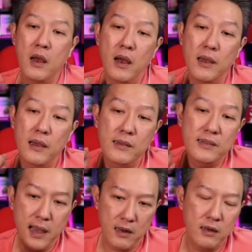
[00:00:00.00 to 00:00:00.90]
is
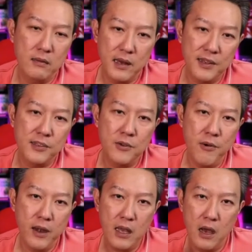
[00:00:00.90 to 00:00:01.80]
that
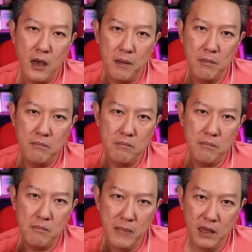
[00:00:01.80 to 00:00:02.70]
necessarily
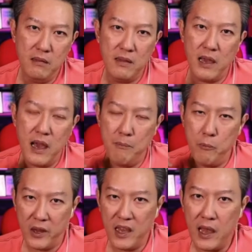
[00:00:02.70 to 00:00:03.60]
mean that I'm
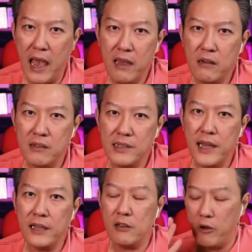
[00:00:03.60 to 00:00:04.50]
breaking eye
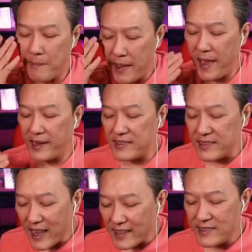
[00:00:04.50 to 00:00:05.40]
contact, or am I
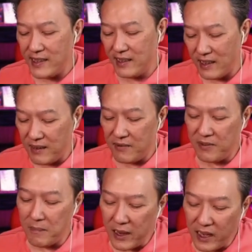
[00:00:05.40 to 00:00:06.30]
accessing
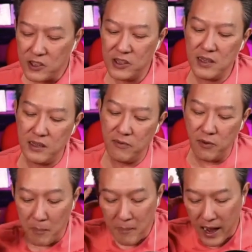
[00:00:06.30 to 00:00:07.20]
information
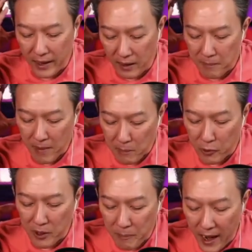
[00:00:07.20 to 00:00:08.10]
from my
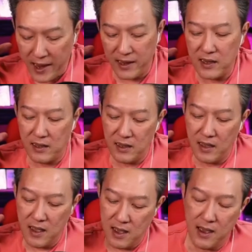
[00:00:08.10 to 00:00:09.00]
memory bank
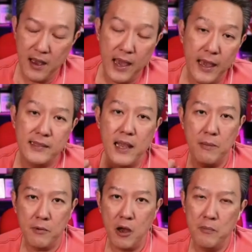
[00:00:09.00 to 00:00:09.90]
as I'm
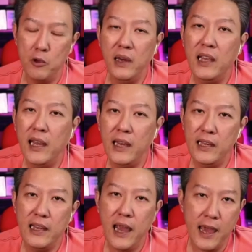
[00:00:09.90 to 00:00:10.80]

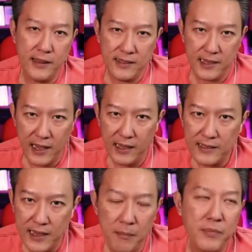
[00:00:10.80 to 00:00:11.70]
communicating and saying
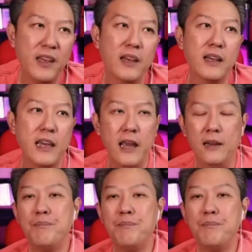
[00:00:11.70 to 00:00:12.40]
something? Again,